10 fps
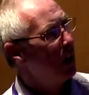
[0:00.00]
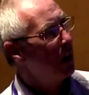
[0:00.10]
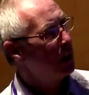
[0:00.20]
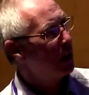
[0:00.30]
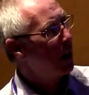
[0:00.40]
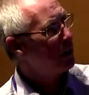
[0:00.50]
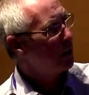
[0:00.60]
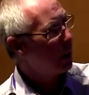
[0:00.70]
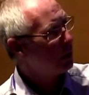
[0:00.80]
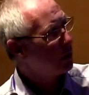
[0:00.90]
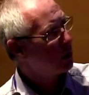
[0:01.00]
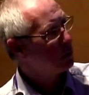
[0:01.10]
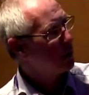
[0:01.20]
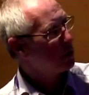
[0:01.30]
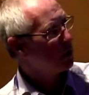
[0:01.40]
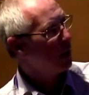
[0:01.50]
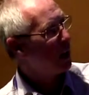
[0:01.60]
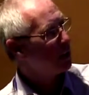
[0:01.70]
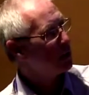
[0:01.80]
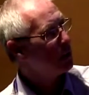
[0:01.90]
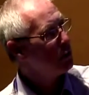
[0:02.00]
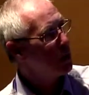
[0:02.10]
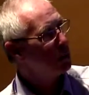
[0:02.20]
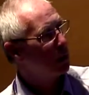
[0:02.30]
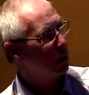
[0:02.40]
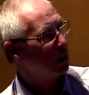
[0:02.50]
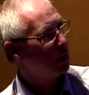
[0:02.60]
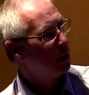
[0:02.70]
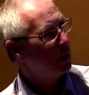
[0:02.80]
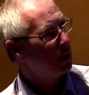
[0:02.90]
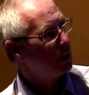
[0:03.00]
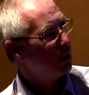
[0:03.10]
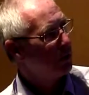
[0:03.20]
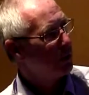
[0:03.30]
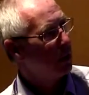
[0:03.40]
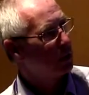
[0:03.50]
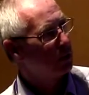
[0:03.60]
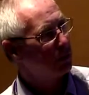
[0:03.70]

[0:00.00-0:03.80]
And the outcome is to actually mimic the effect of